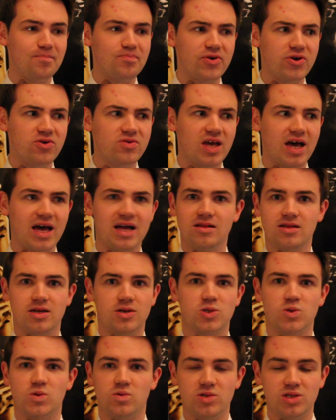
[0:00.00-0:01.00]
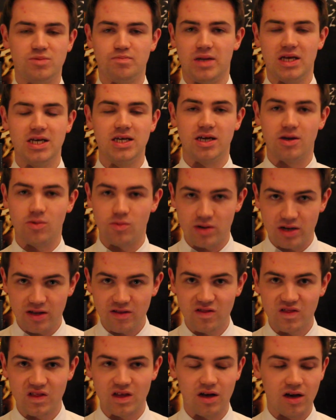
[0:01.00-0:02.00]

Who the hell knows who he's playing with?